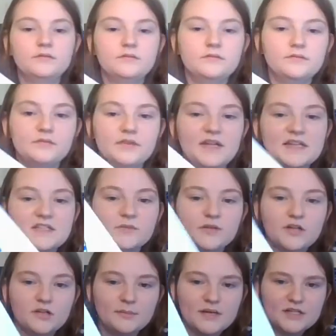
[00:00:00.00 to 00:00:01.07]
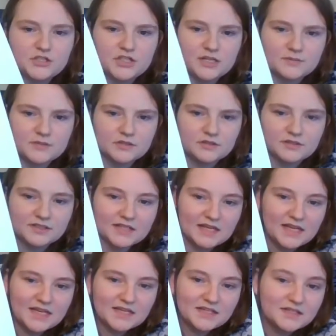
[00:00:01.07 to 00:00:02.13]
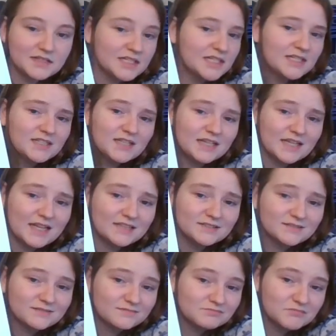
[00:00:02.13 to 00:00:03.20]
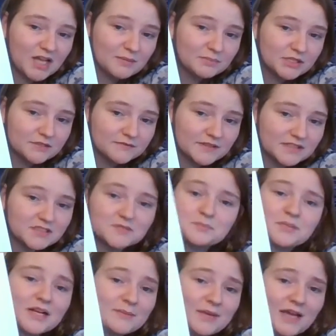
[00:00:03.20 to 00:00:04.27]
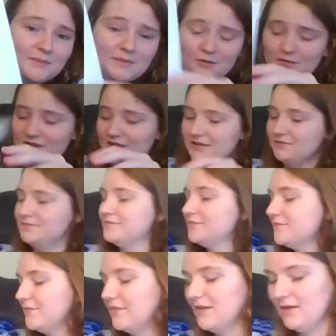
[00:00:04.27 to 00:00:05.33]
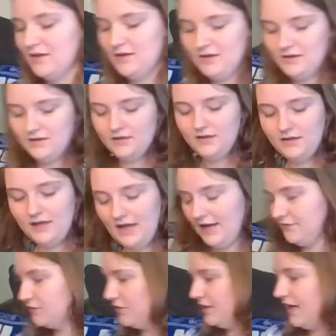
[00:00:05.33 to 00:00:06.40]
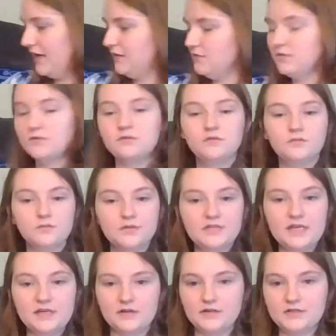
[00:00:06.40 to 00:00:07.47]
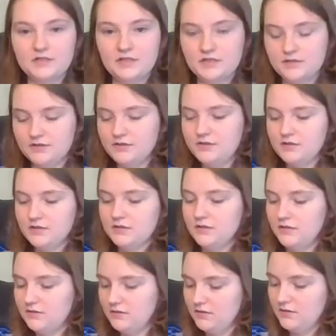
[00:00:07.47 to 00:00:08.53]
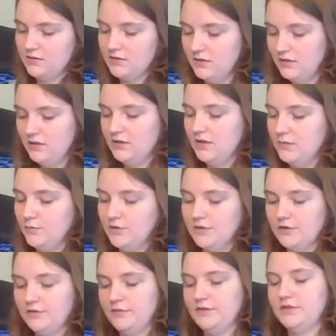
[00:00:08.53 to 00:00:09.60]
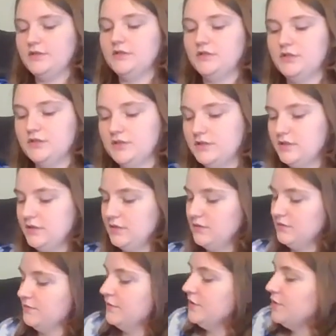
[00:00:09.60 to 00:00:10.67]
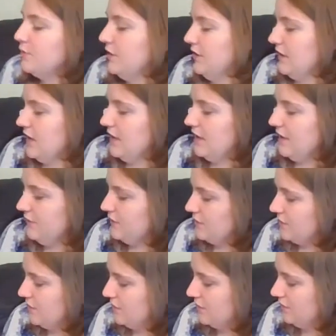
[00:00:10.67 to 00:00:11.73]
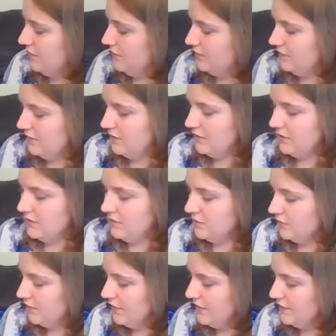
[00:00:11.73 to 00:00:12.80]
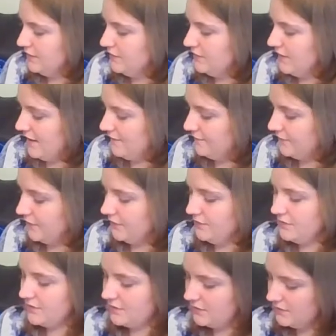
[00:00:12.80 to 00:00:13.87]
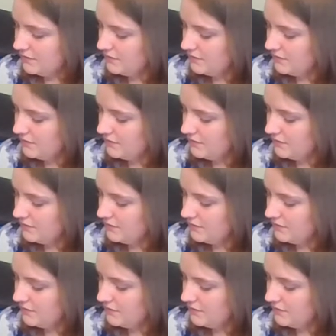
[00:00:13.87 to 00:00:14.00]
That's what all my shapes look like. Again, not perfect, but I'm happy with it. After that, we'll take our scissors and we're going to first we're going to cut out the circle. So go ahead and do that first.